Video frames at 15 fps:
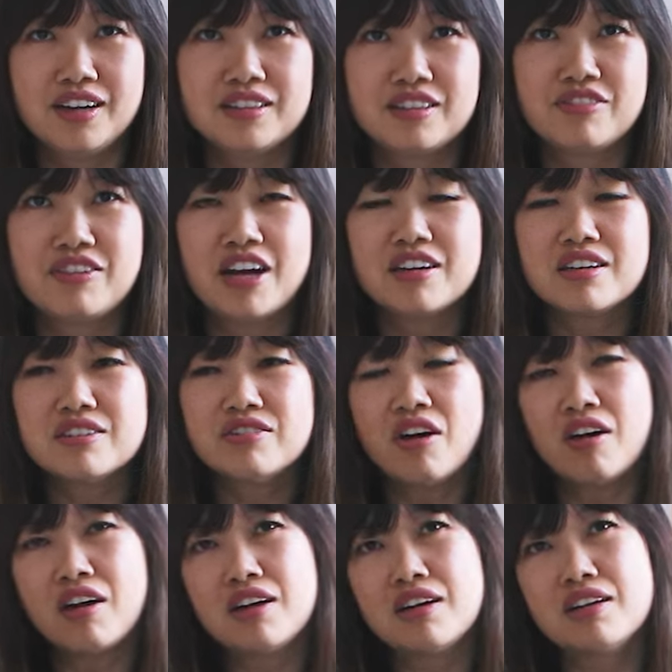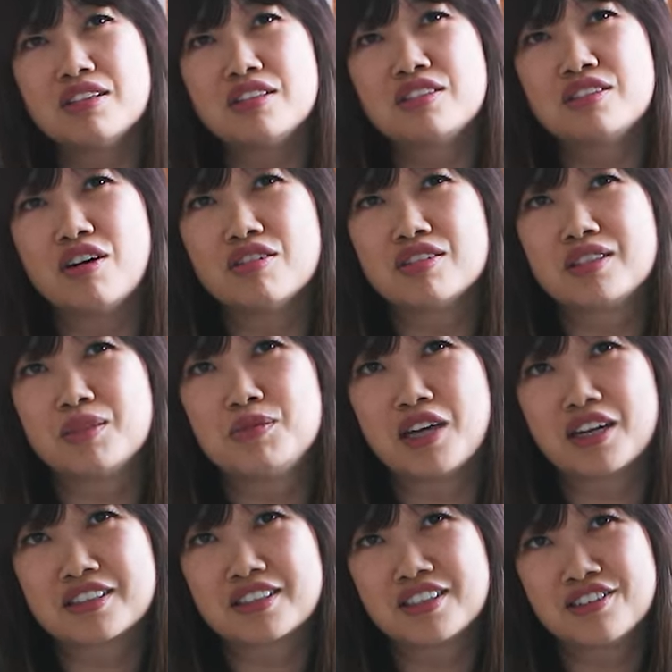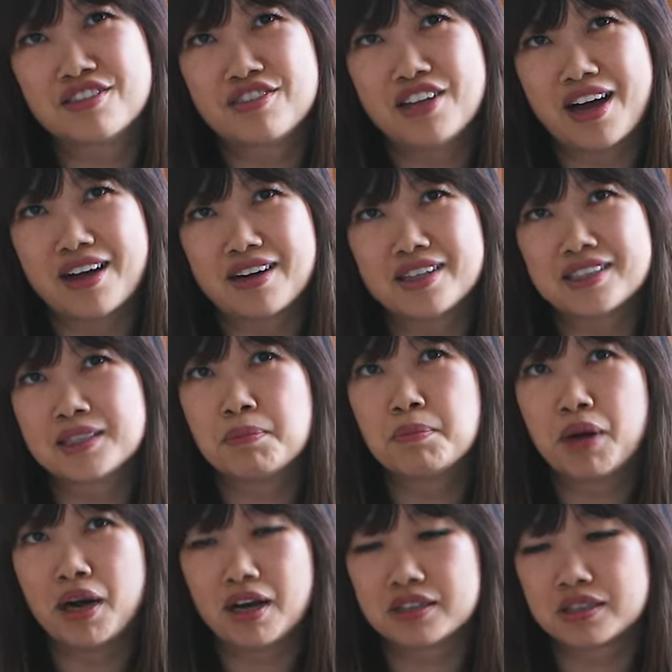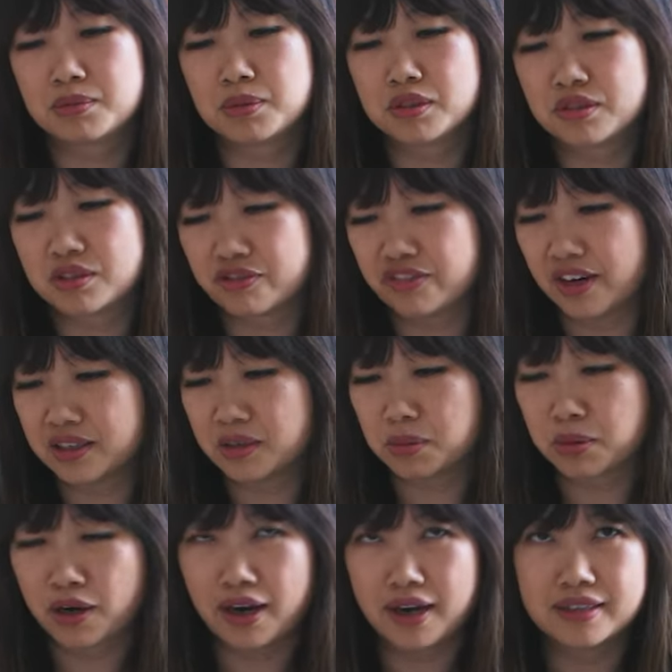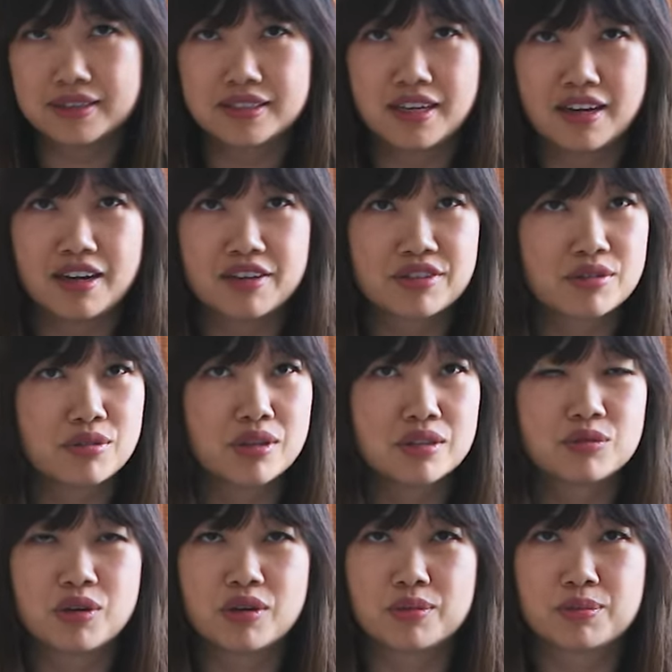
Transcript: The value of art is so subjective that it's impossible to find a price that everyone will